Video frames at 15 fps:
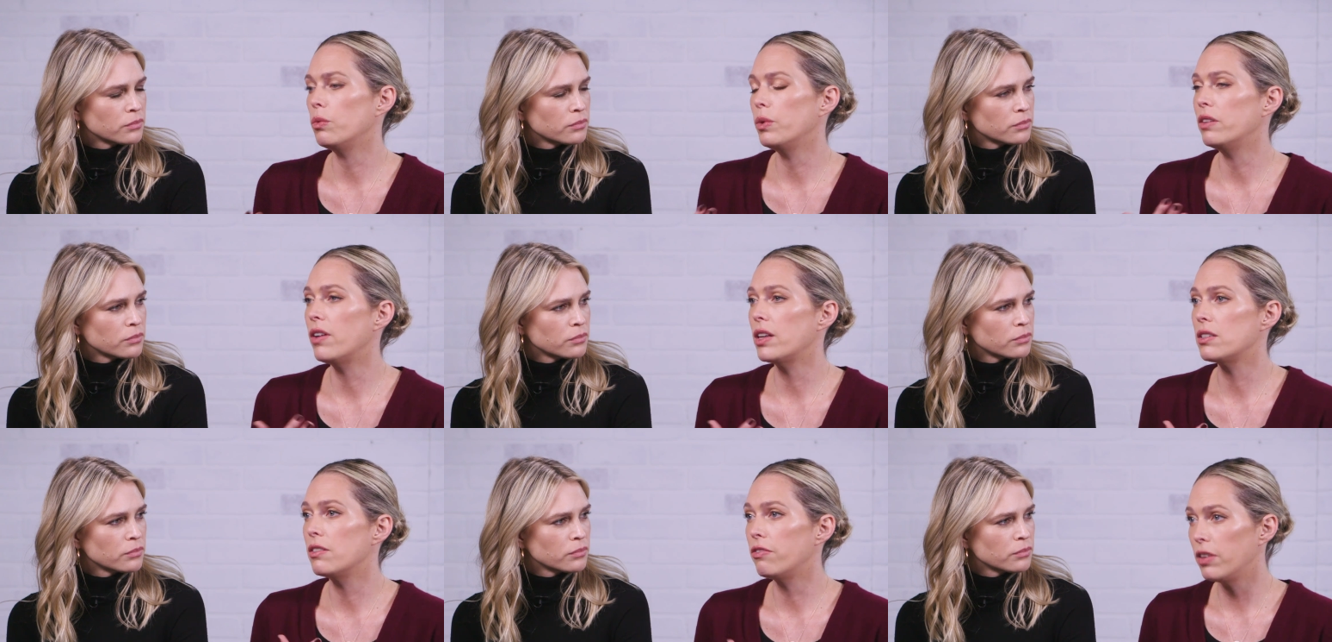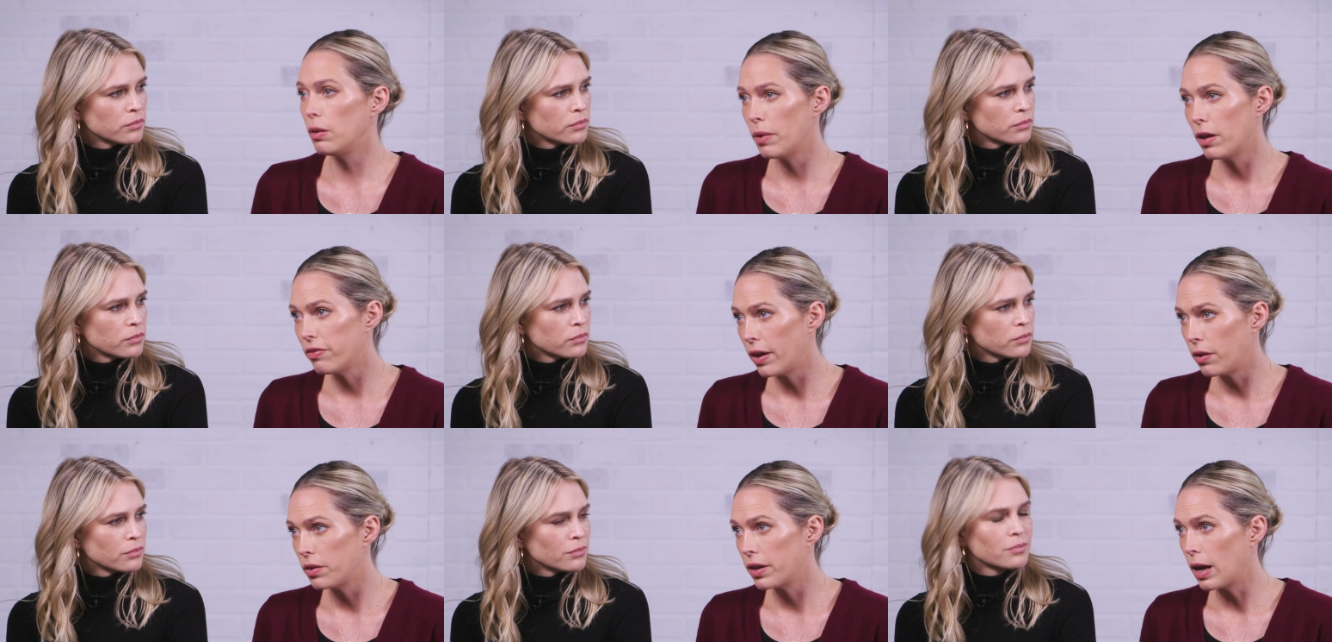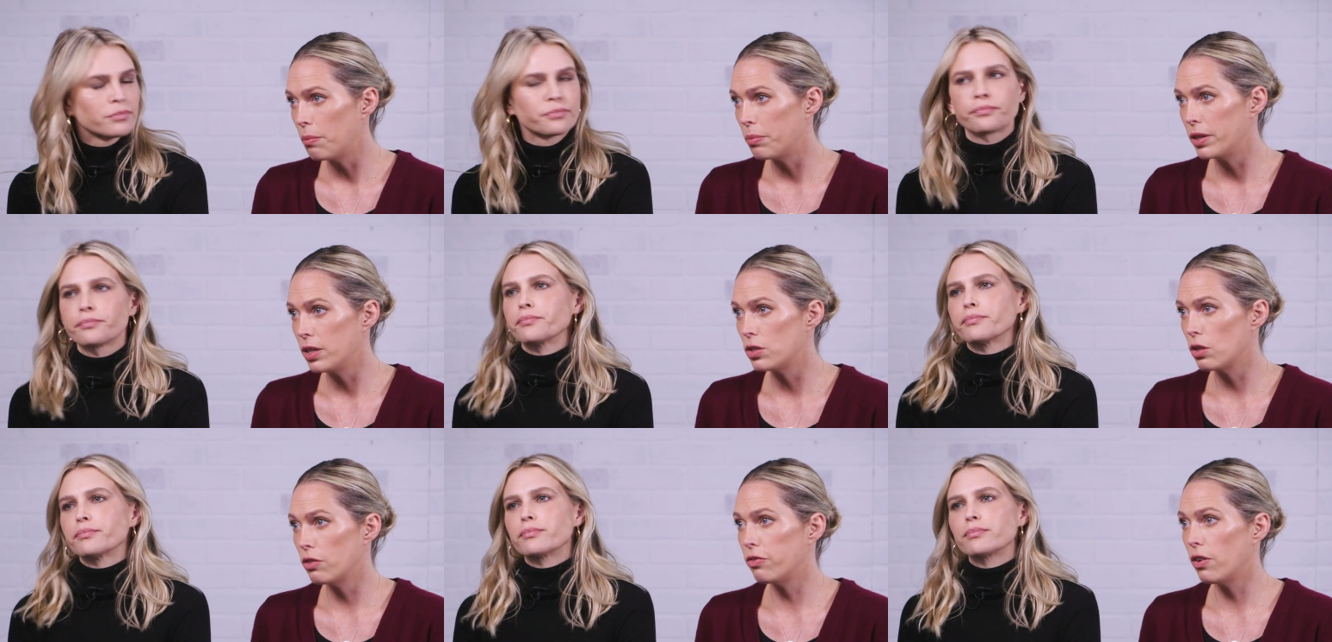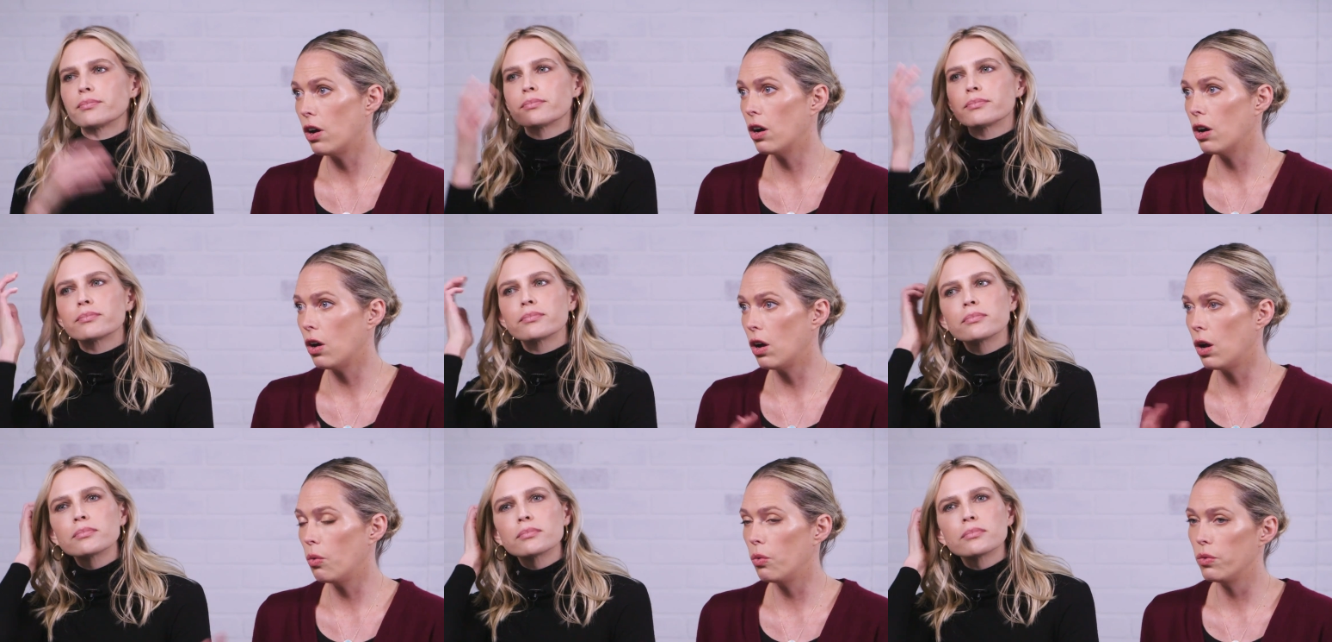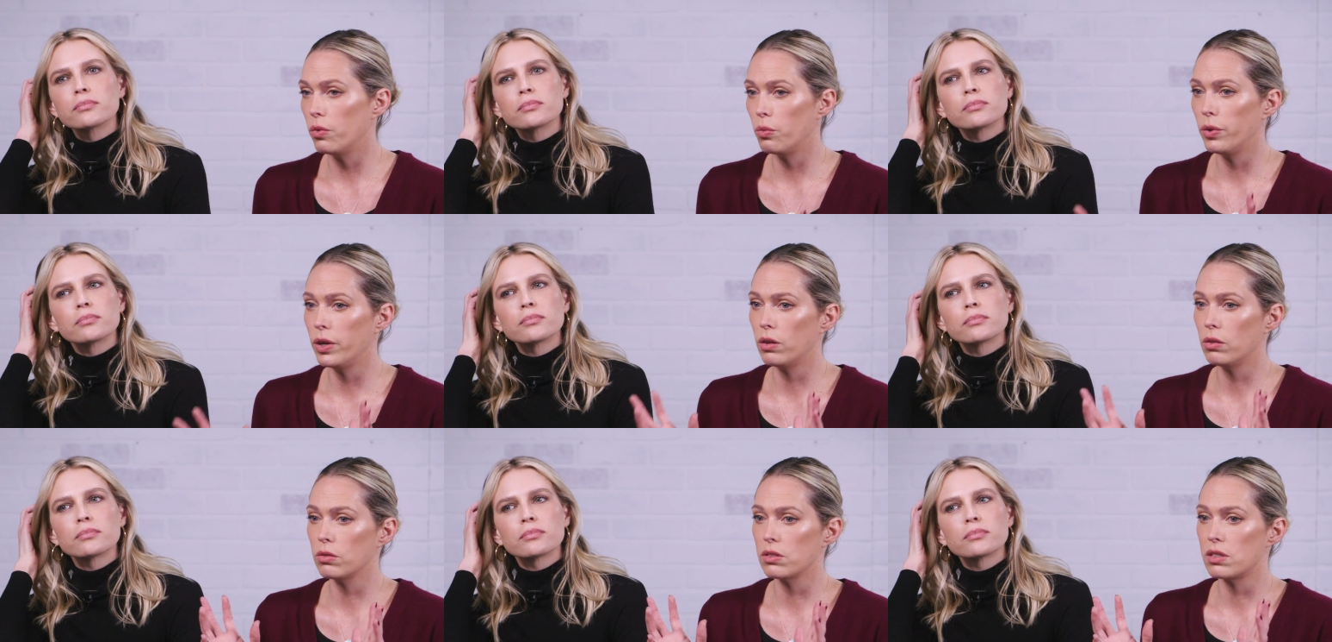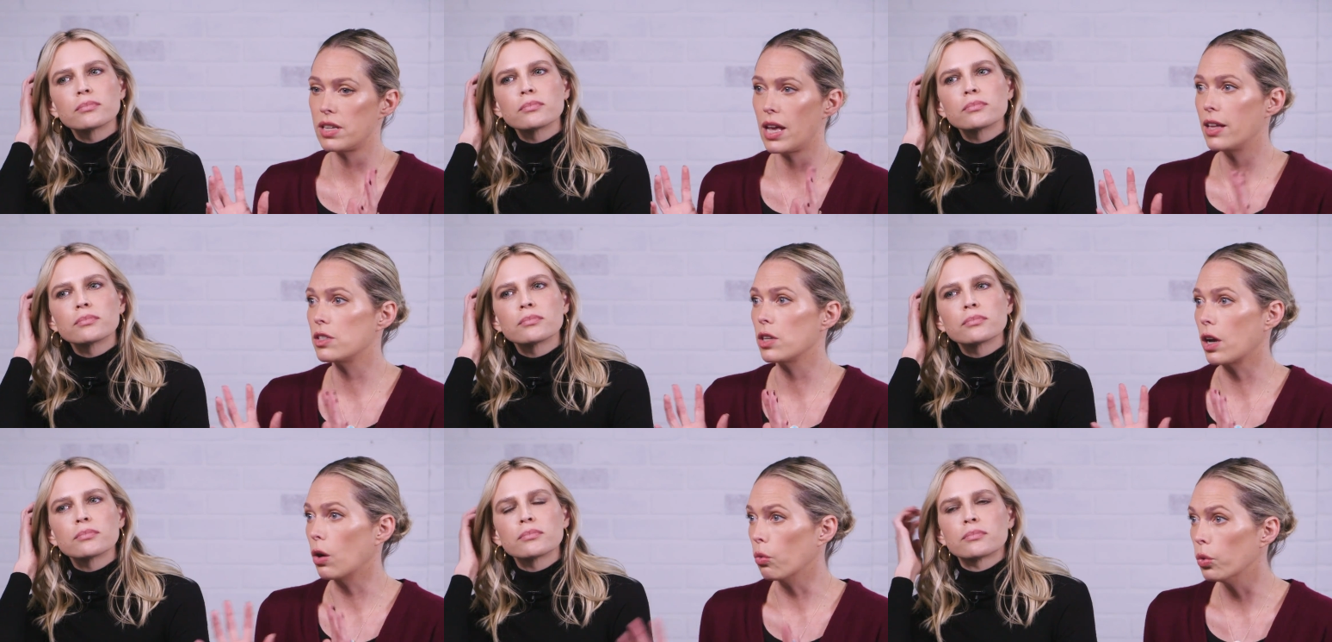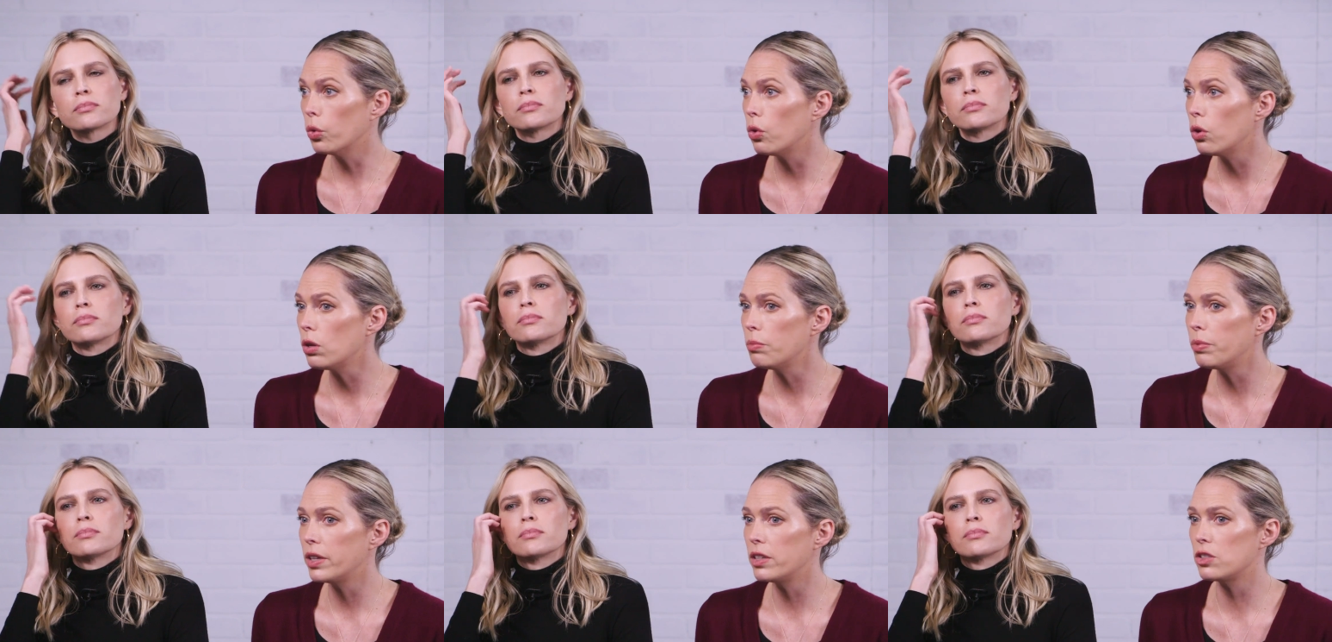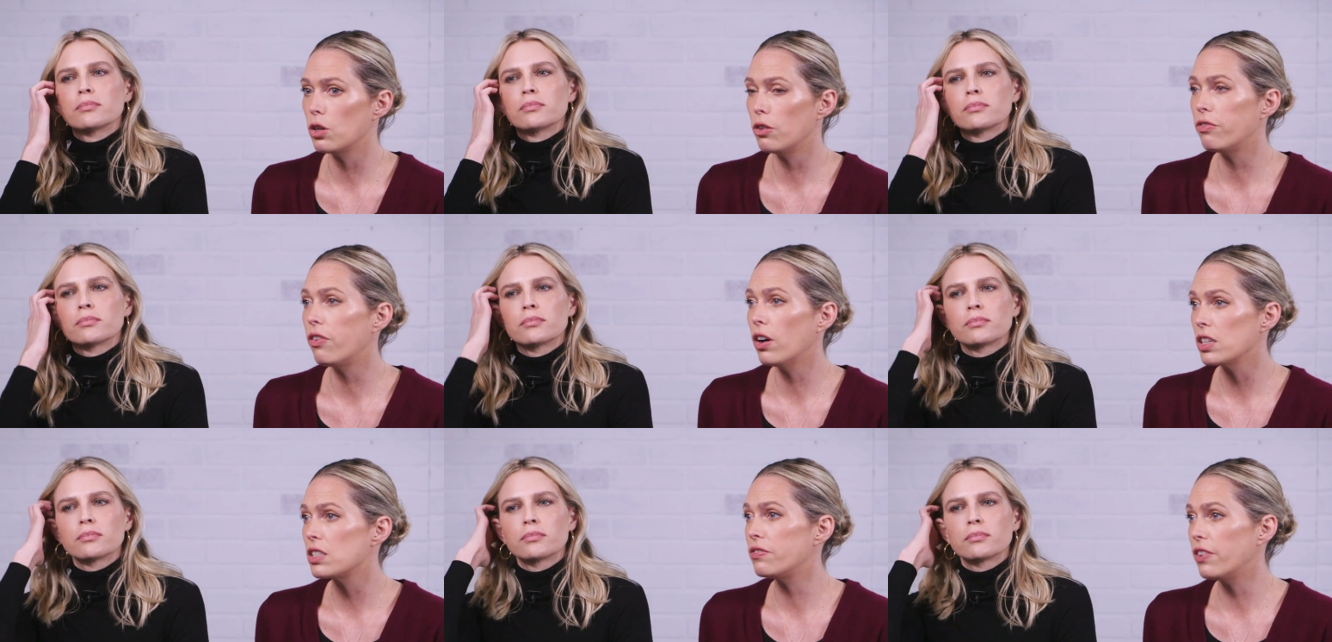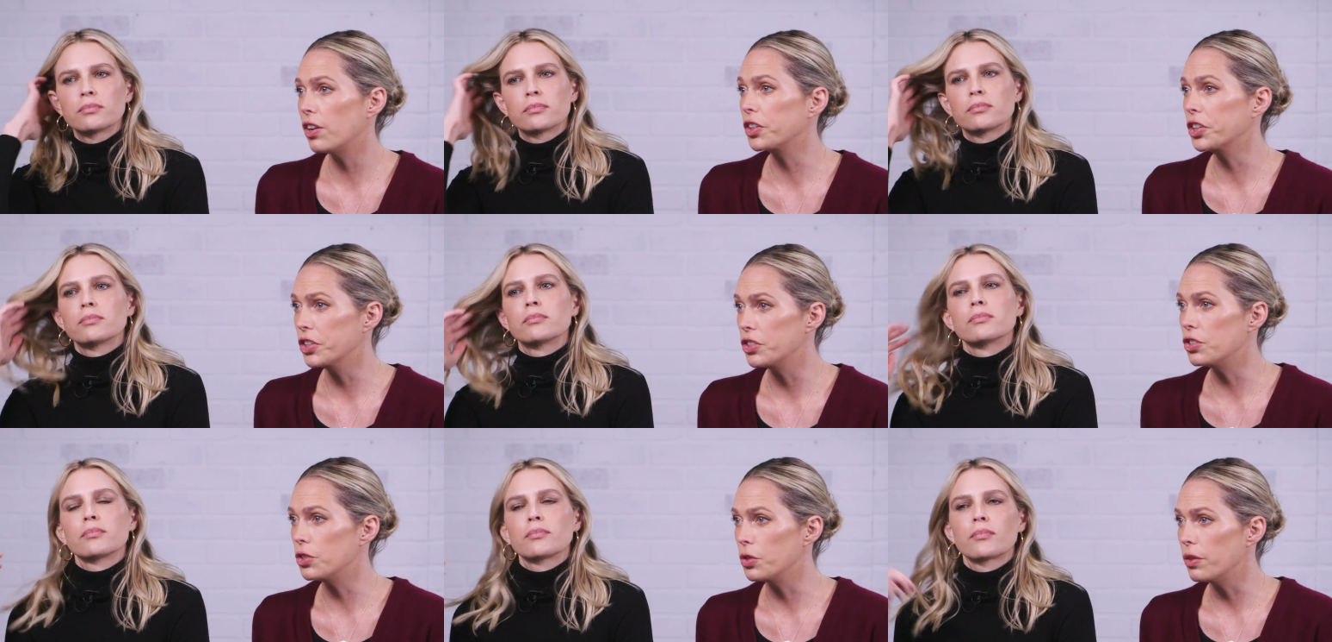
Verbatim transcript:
Speaker 1: We invest in female founded companies so far. Uh, we don't say it's like a rule, but so far it's felt good to do